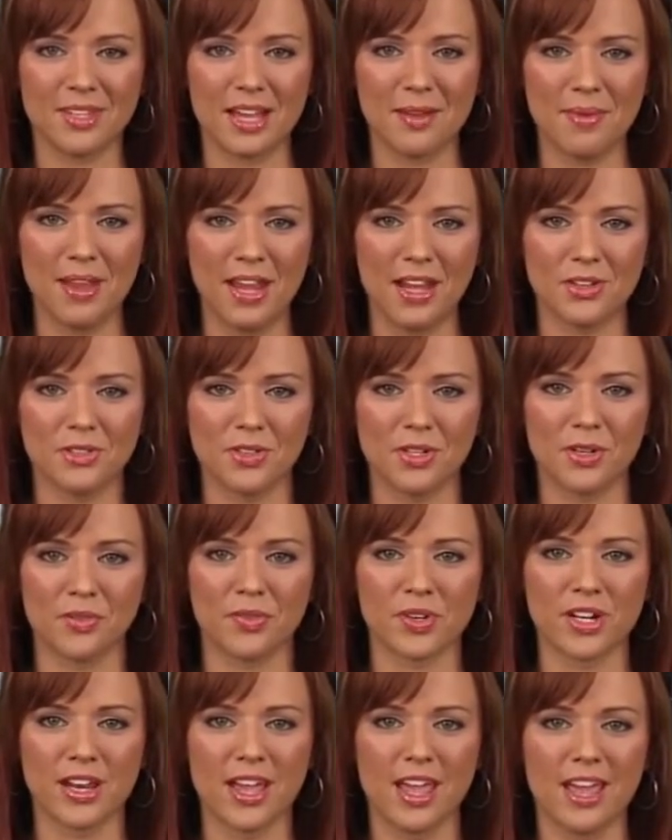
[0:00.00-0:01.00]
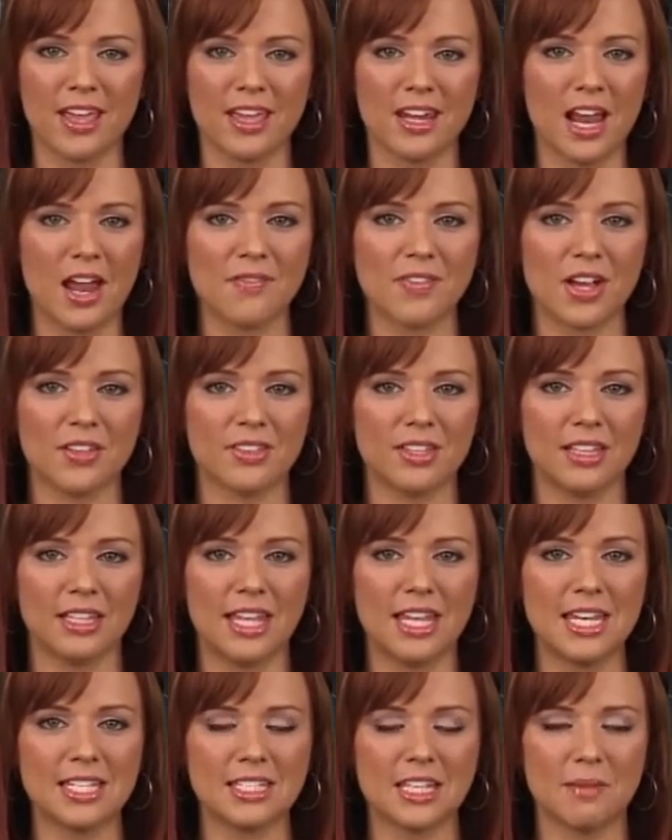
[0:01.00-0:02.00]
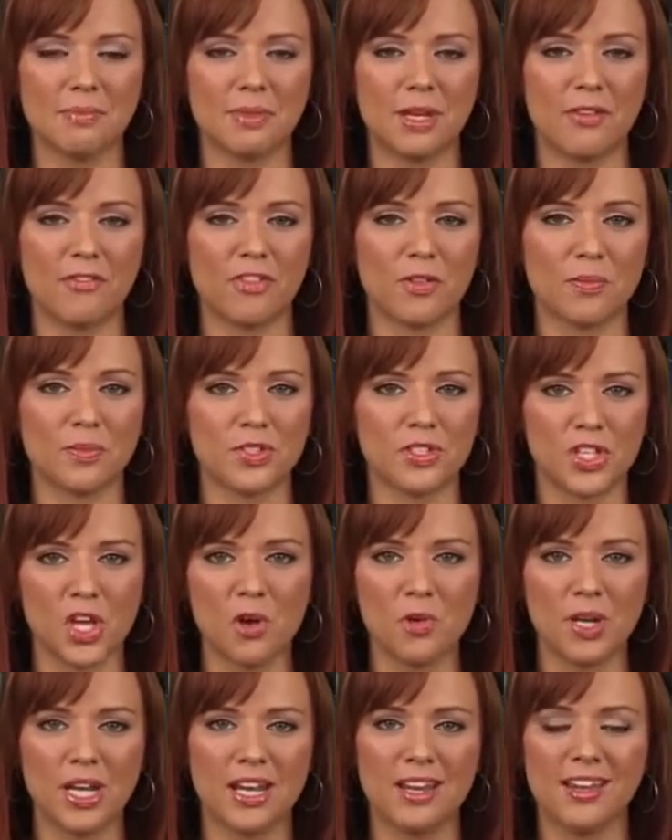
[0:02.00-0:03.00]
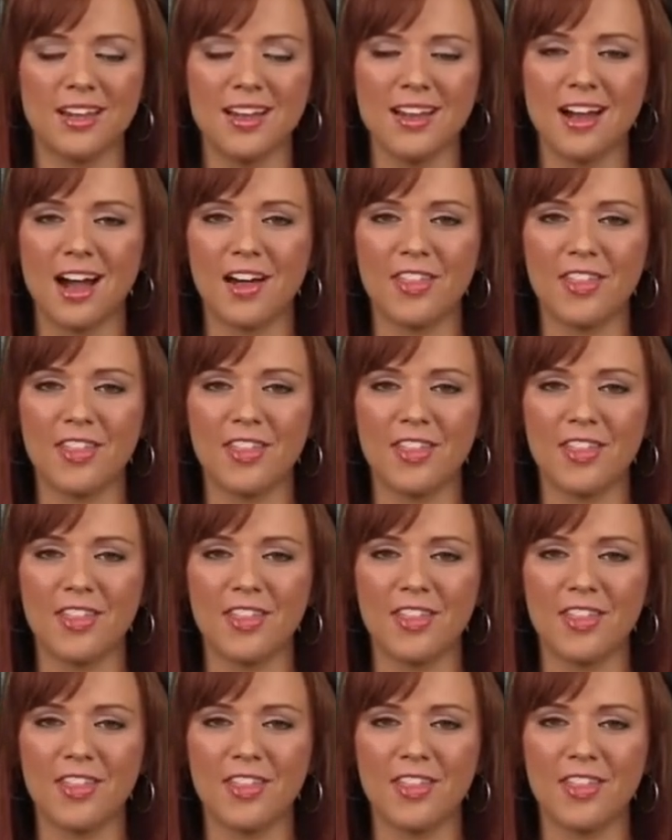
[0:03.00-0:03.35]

I'm Andrea Rene and I've got the latest update from Sony